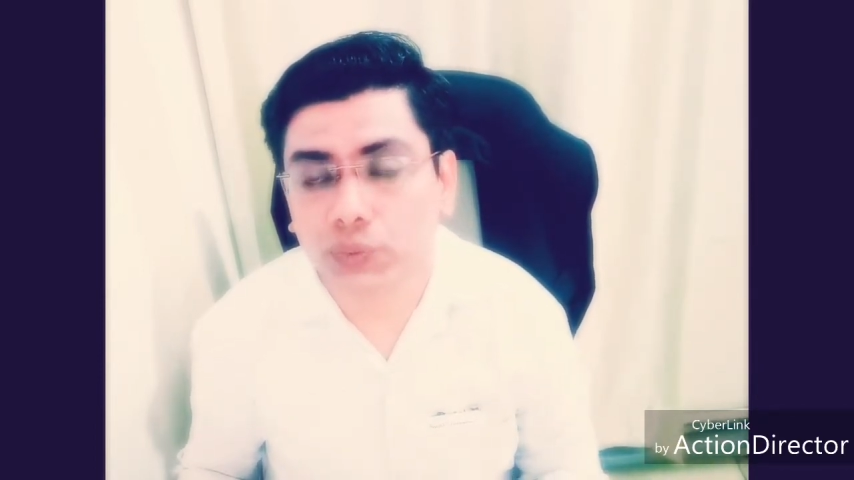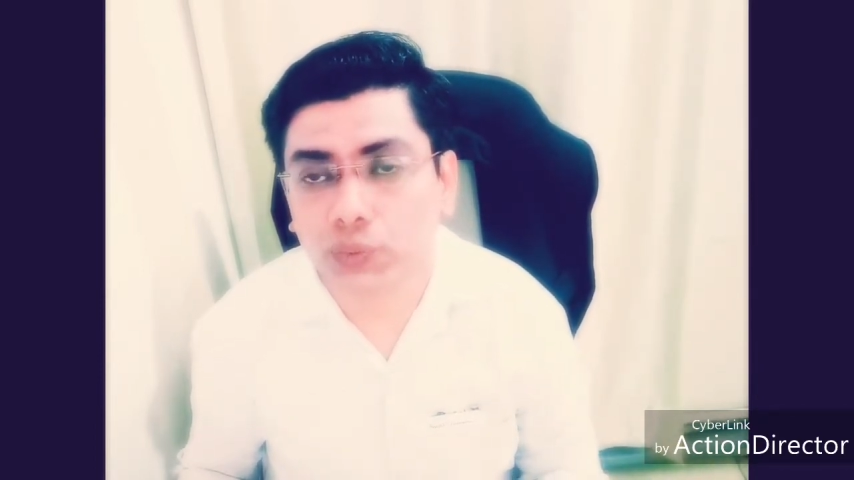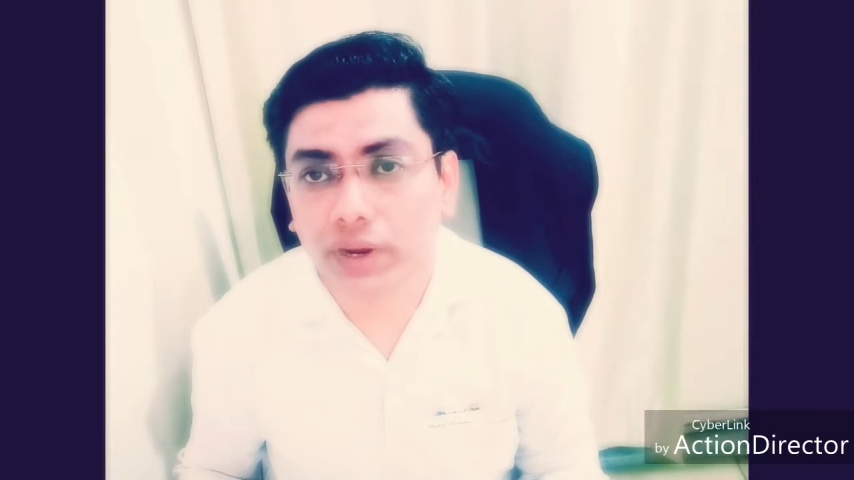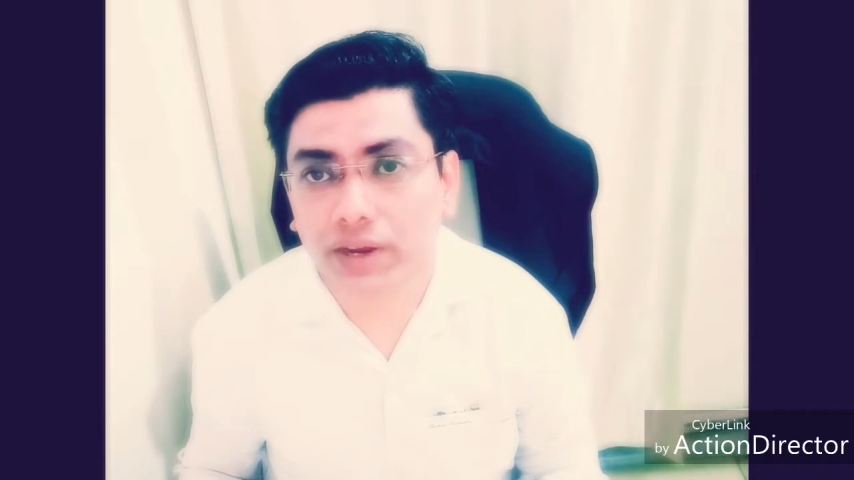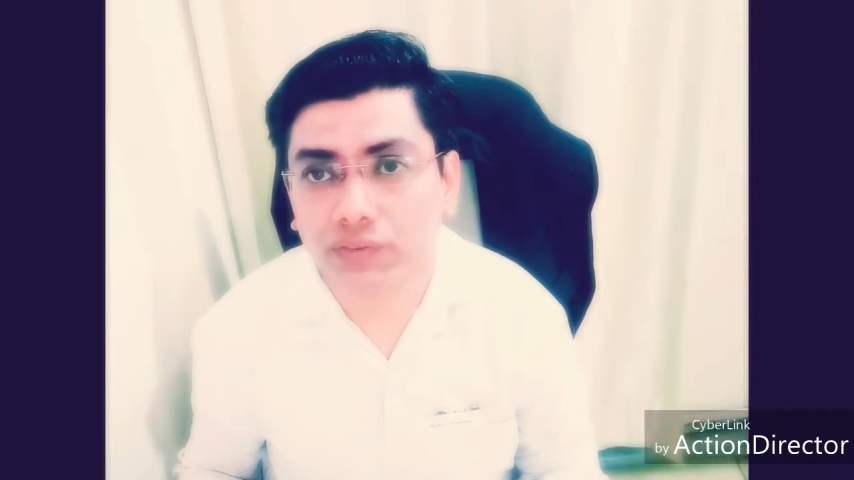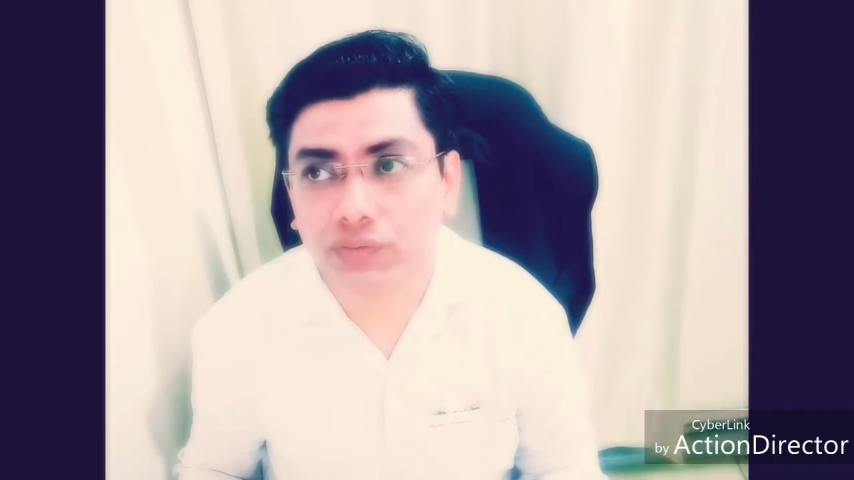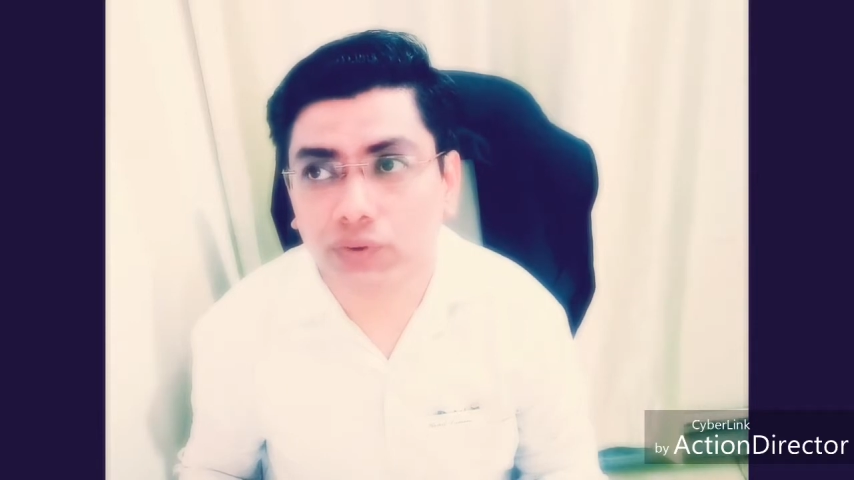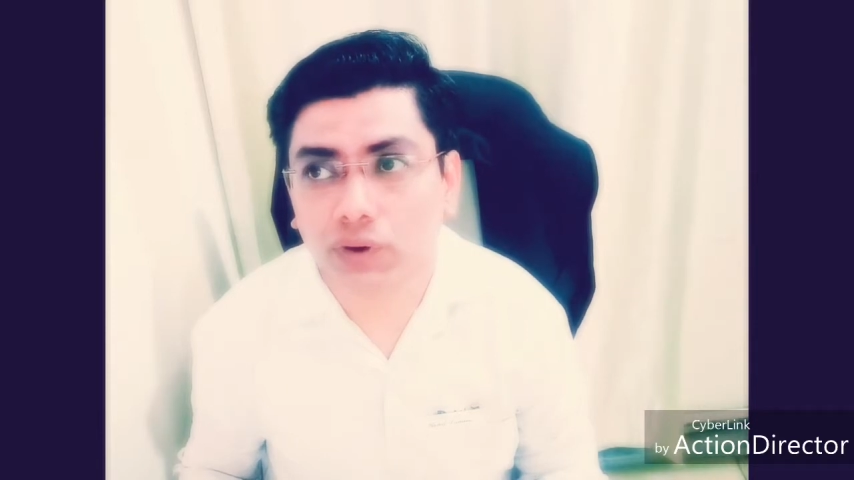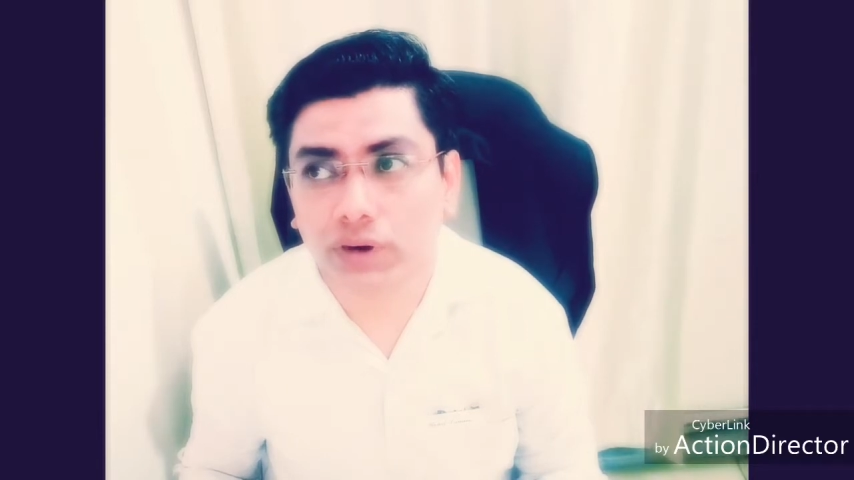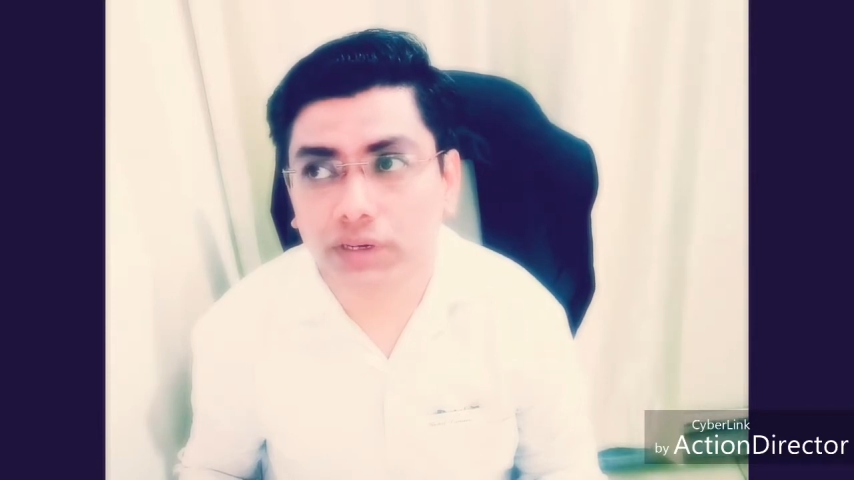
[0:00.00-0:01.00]
who
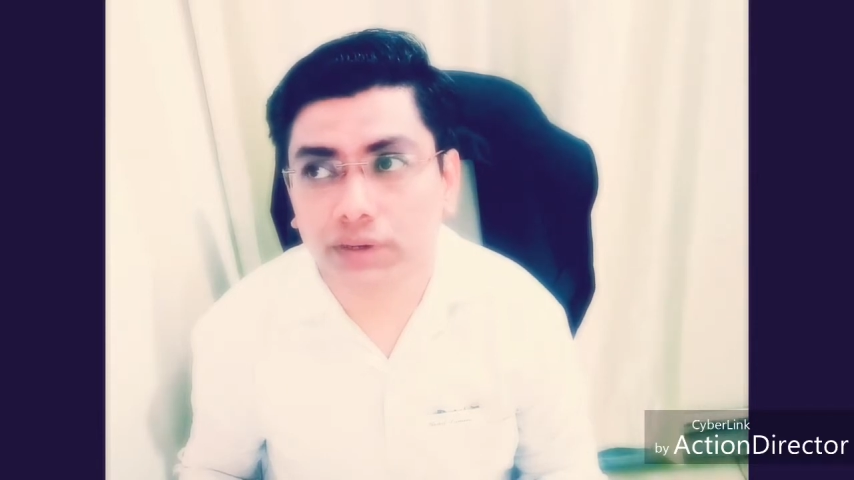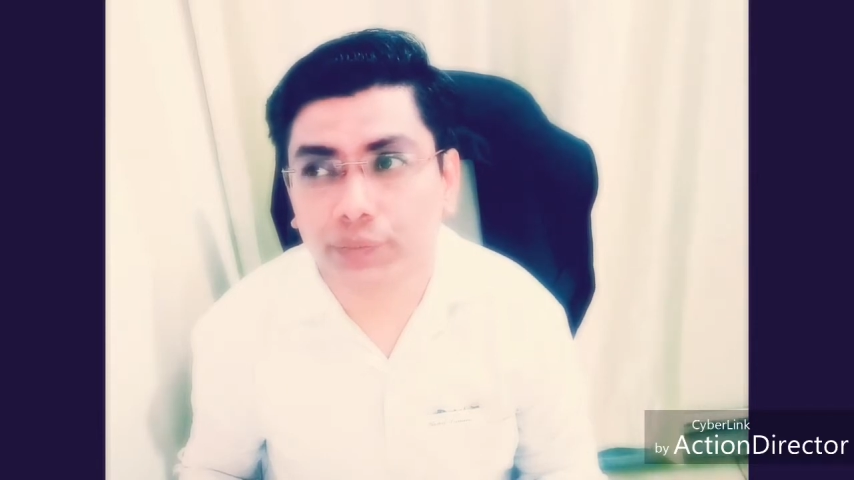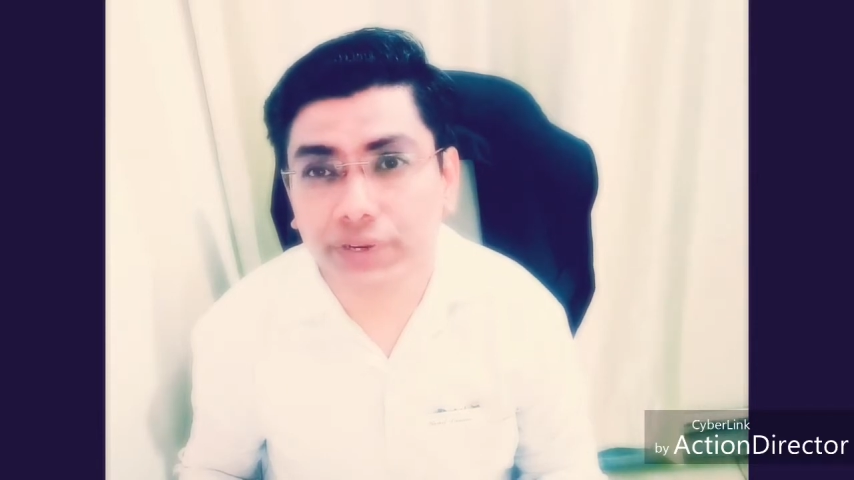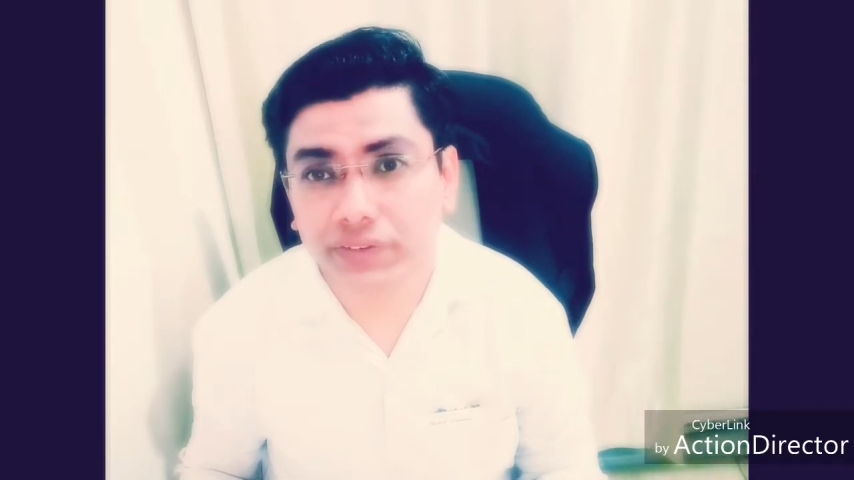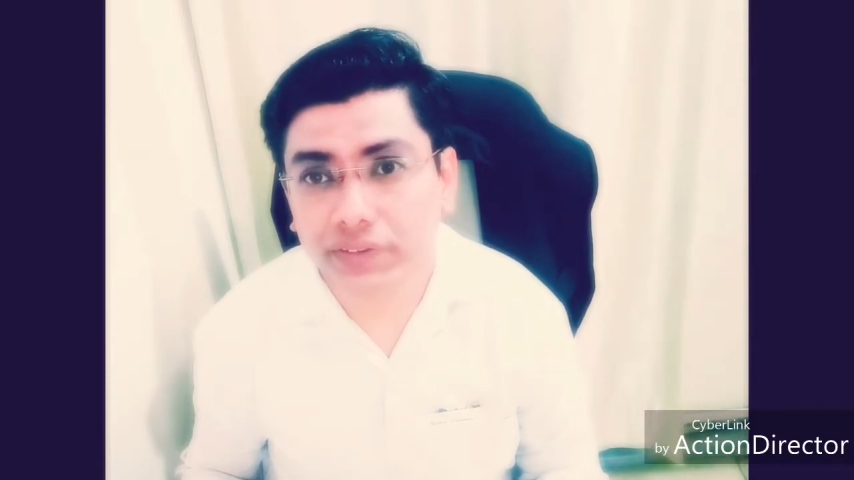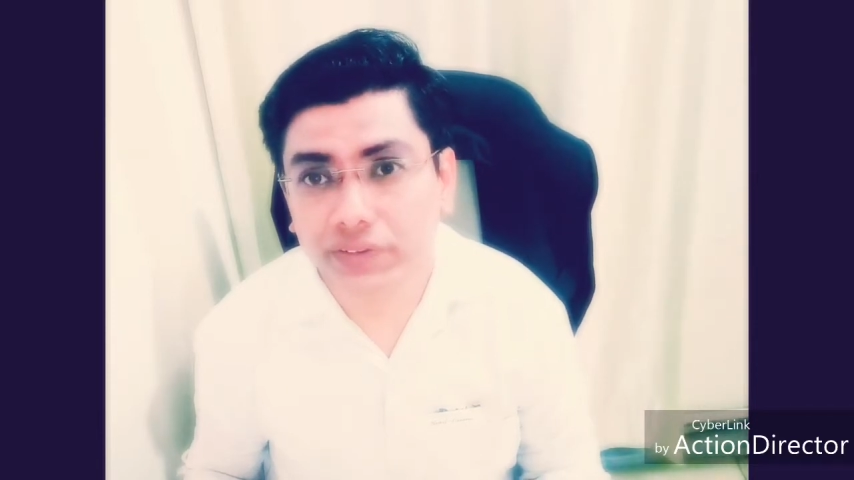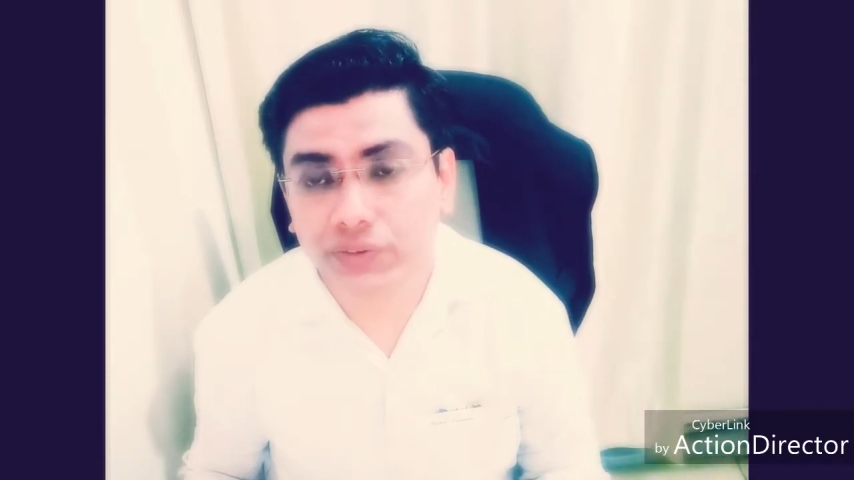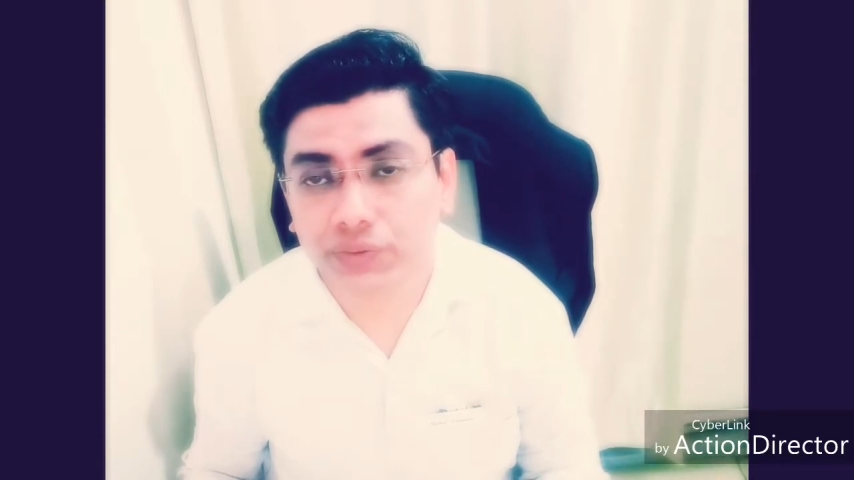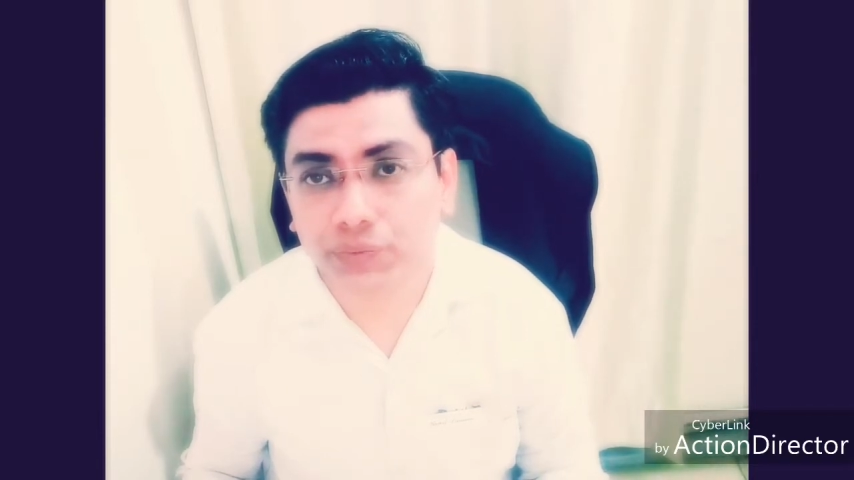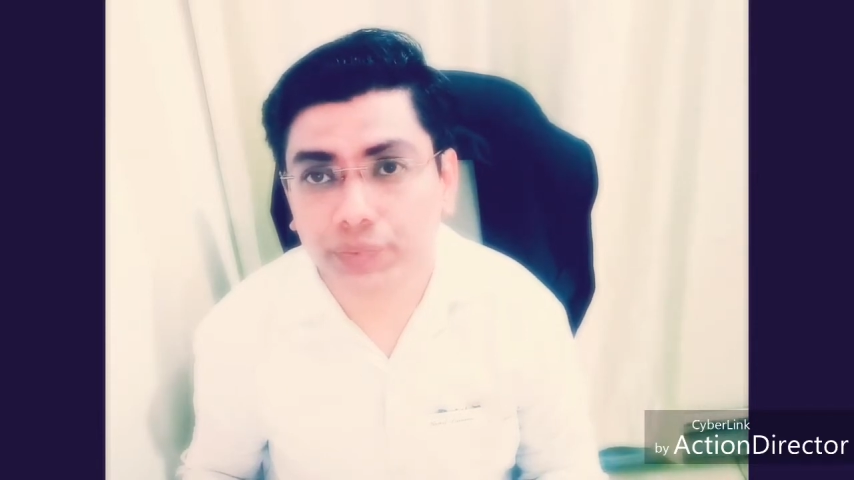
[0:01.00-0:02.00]
have got
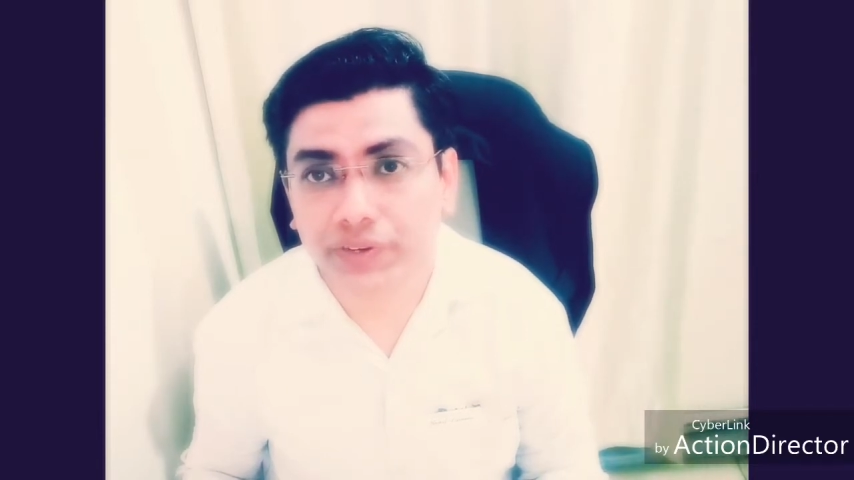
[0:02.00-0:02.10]
bridges,